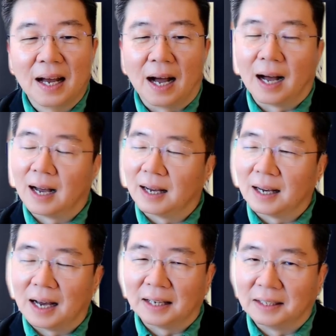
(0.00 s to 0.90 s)

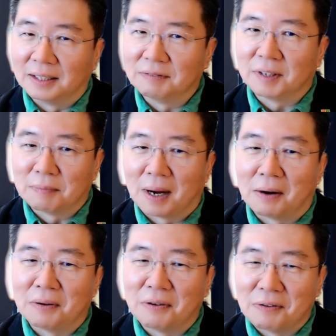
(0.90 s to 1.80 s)
I love the
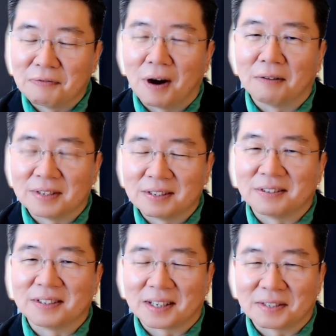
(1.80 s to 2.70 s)
power of Office
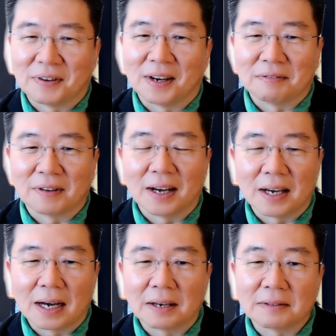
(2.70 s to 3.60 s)

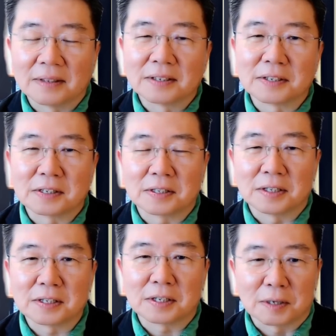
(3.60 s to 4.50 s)
365. This is
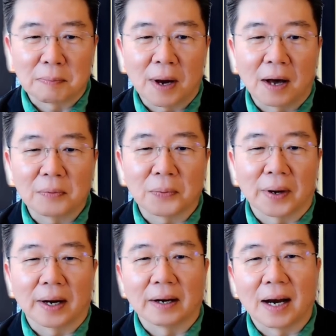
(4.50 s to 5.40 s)
the part
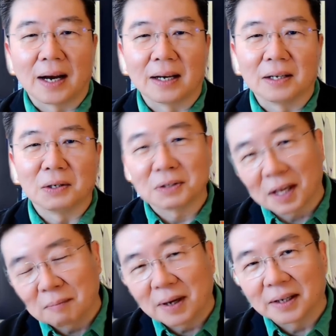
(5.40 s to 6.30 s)
where I looked
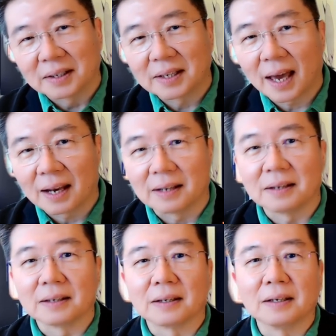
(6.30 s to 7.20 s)
at my
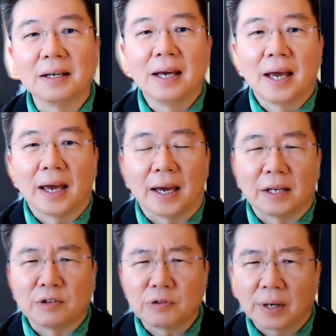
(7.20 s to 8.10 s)
calendar
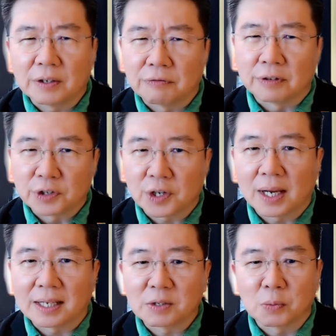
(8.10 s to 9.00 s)
and try to
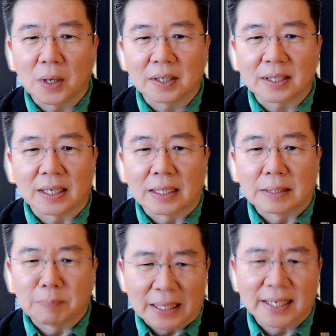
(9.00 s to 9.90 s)
visualize what
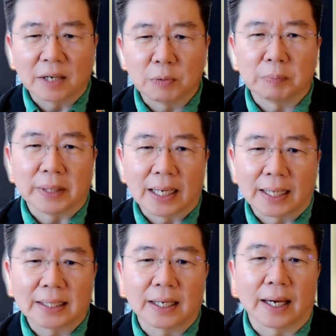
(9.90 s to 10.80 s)
my day would be
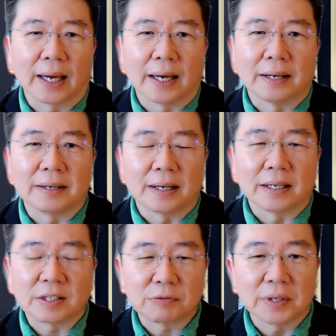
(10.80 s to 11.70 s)
like, and
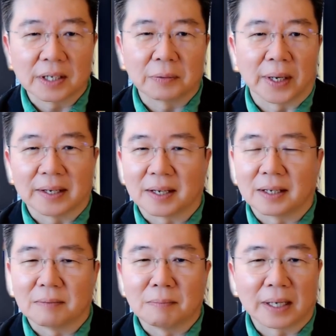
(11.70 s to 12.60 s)
it's really great.
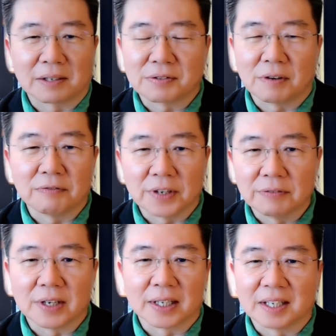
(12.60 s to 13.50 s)
Microsoft
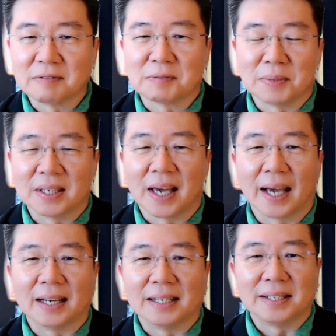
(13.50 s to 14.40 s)
Viva gives me
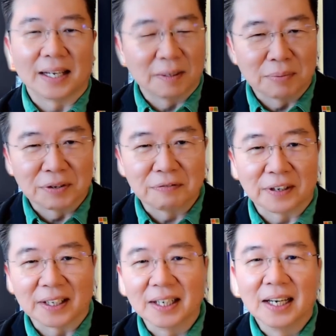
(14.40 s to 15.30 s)
a daily
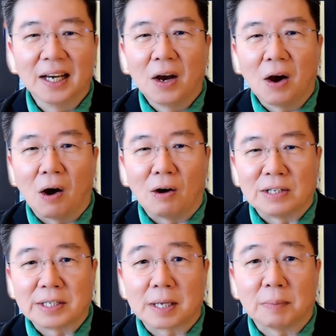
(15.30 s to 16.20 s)
briefing
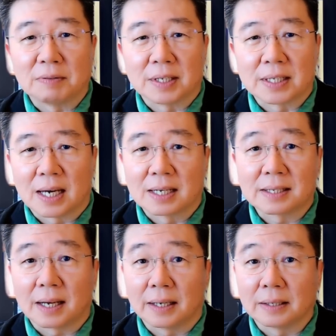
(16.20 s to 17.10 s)
on some of the
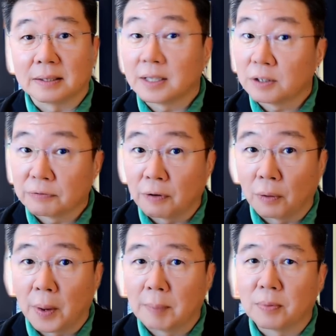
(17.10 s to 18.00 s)
tasks I need to
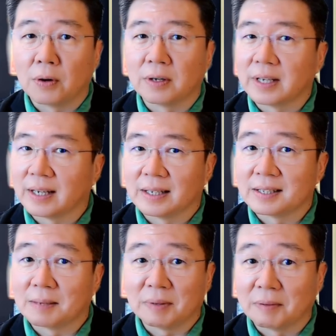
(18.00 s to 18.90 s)
follow up on and
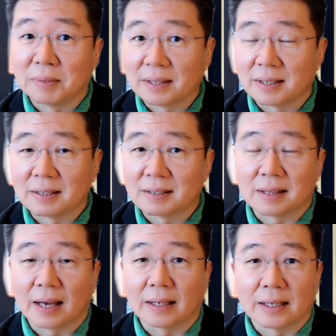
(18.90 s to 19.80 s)
some of the meetings
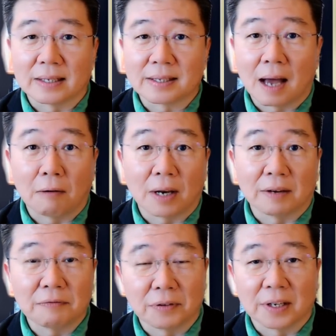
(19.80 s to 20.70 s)
that is
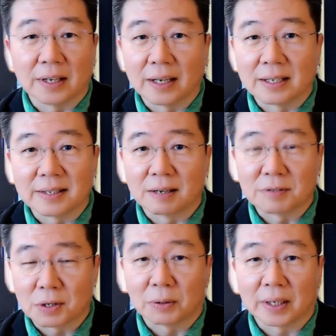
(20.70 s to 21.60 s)
outlined for the day itself.
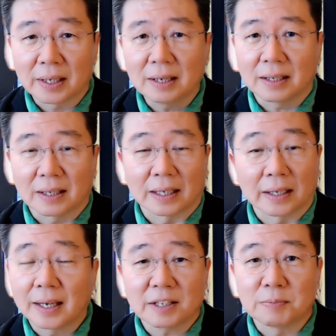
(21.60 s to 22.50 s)
So
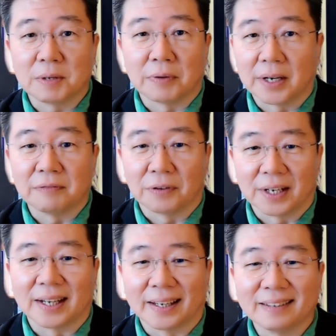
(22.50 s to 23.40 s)
it gets me ready for the day.